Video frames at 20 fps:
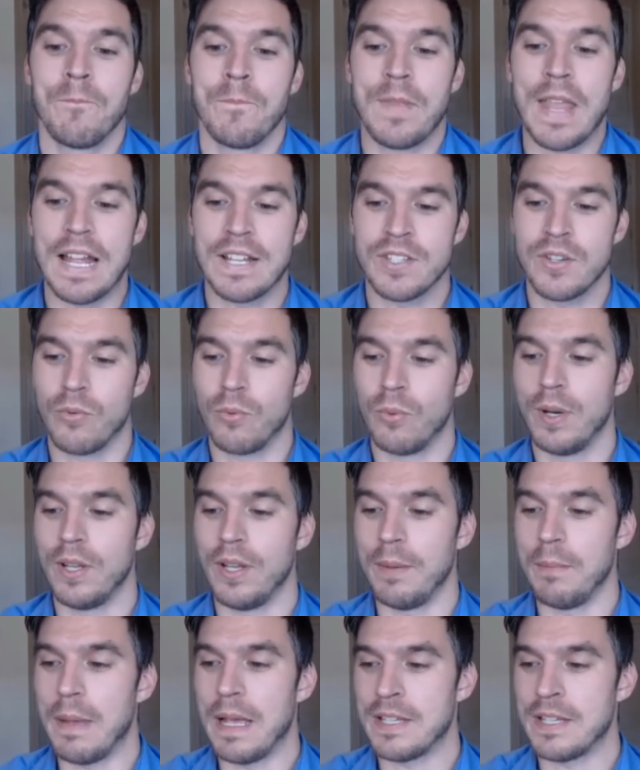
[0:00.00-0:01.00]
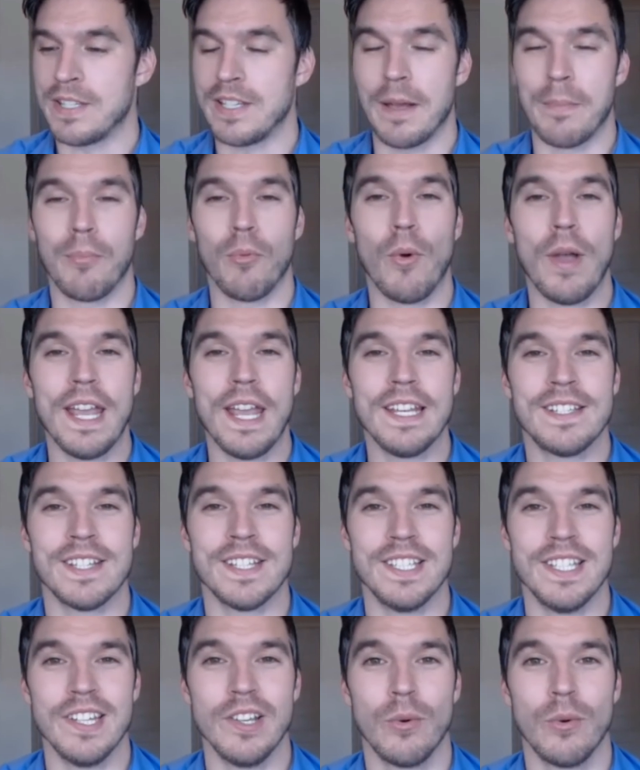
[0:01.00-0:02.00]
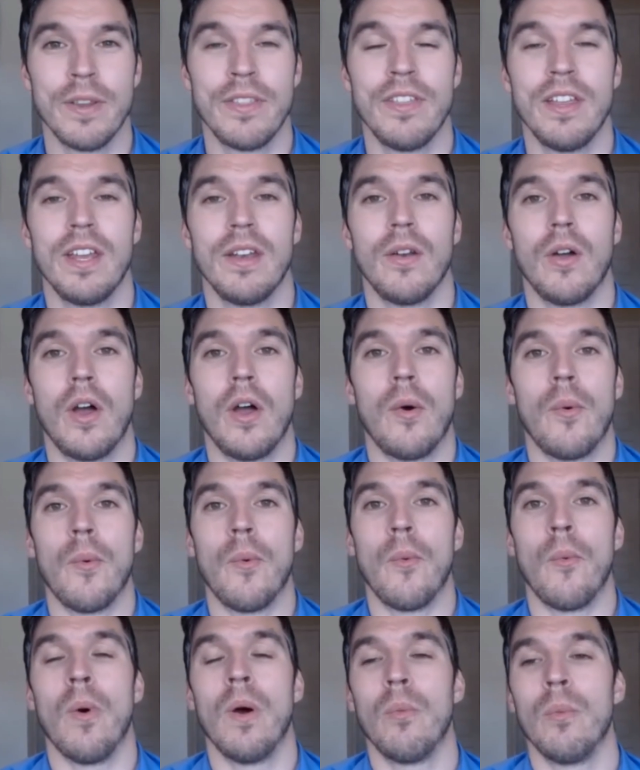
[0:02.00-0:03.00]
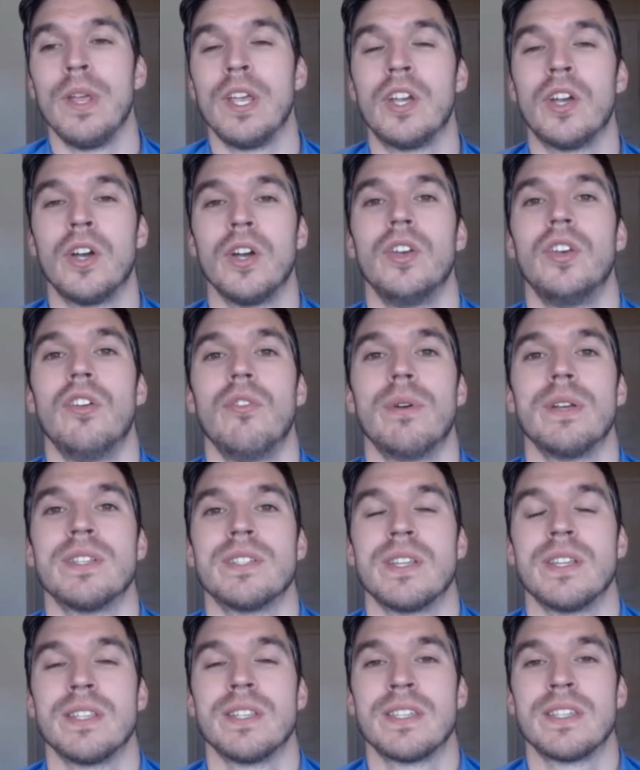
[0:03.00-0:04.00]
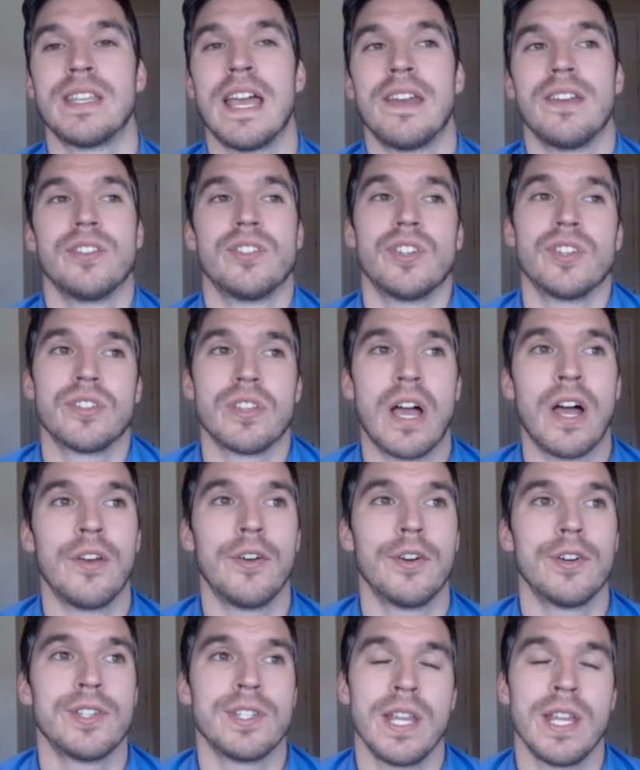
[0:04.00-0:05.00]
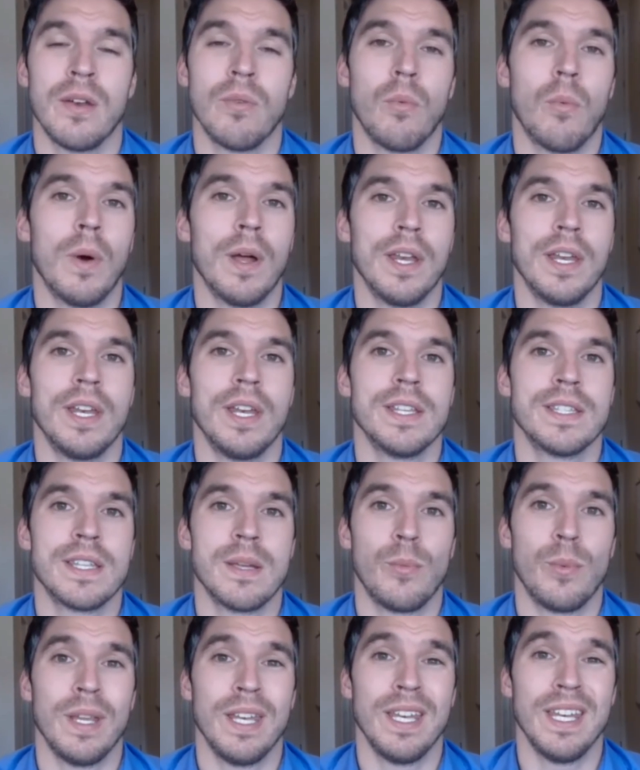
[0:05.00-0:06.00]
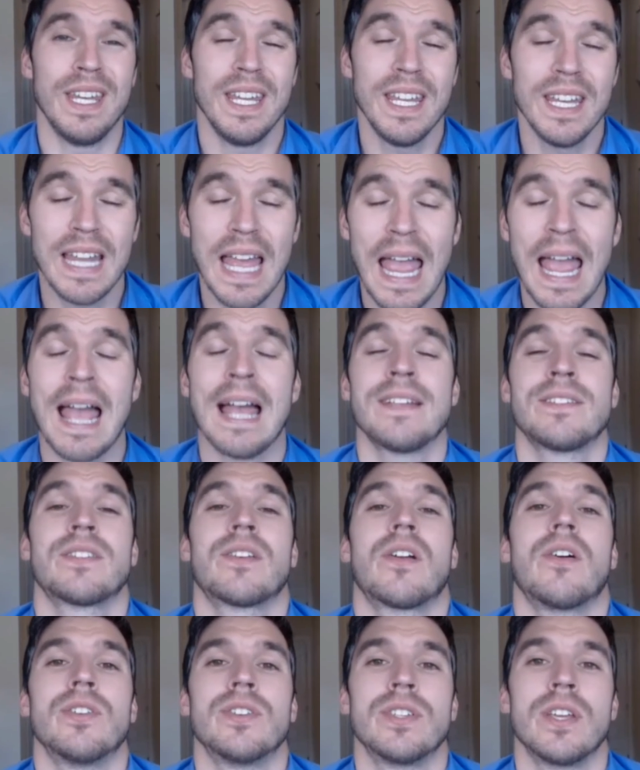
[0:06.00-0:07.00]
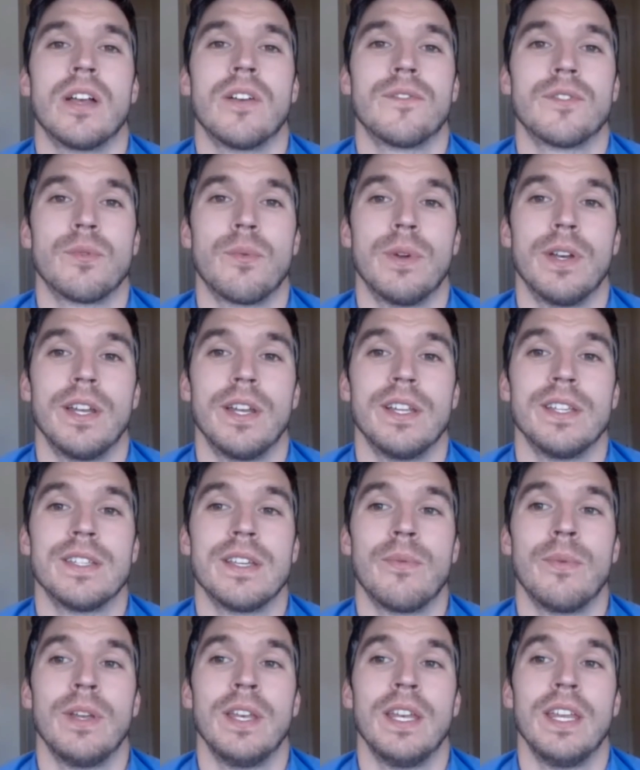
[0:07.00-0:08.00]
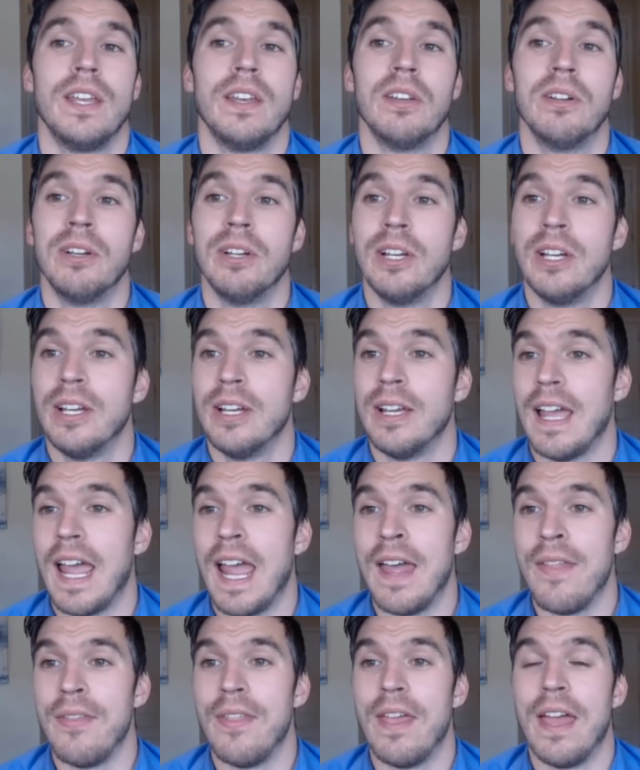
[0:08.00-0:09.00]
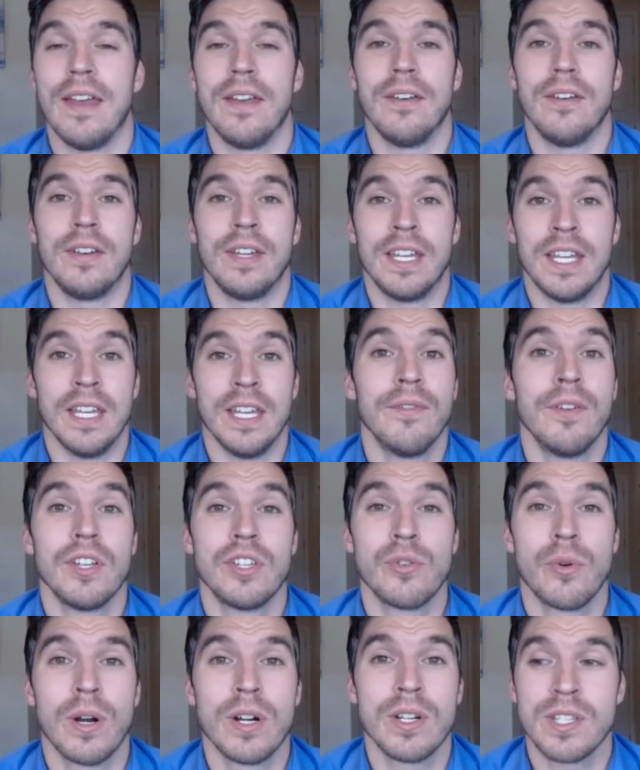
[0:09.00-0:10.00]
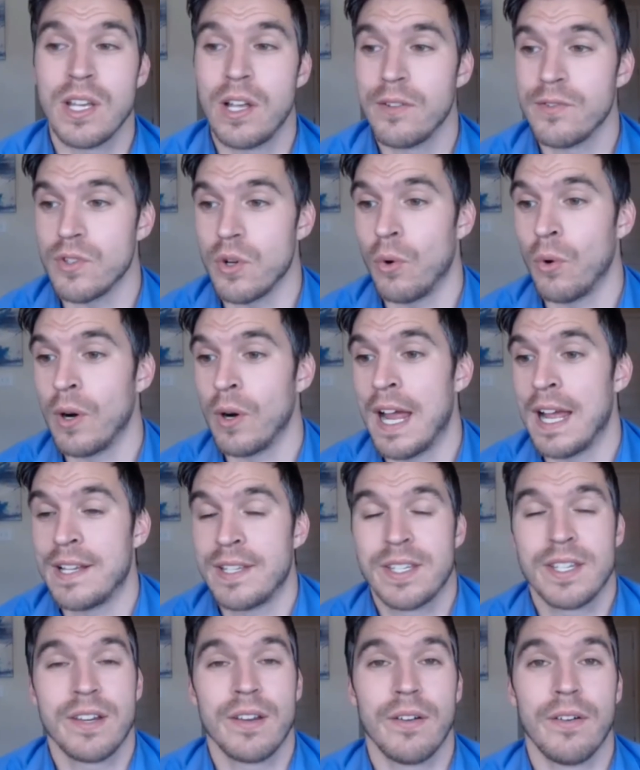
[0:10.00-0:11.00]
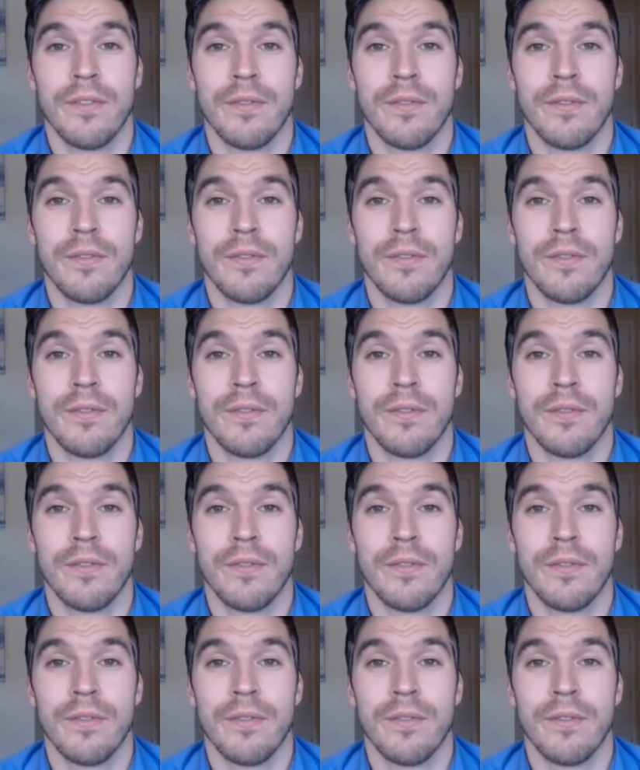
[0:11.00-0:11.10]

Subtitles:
That's a really messed up way to deal with it. What we could do is instead is just understand what it is that we need, ask ourselves what it is that we need, and then give it to ourselves, or ask